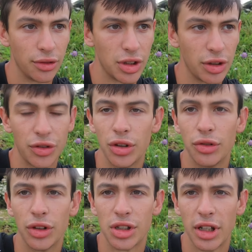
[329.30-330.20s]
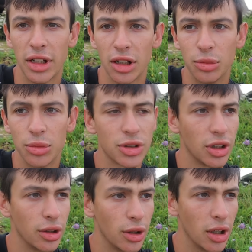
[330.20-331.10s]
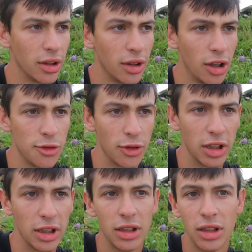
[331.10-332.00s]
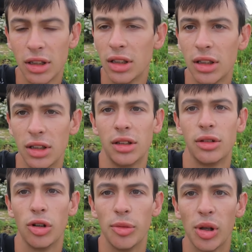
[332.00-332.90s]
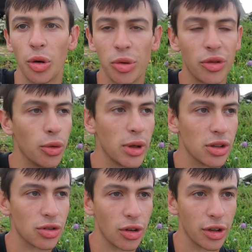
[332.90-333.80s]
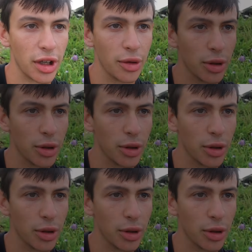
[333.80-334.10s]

seen a few fish taking them, so hopefully it won't be long before we can try and get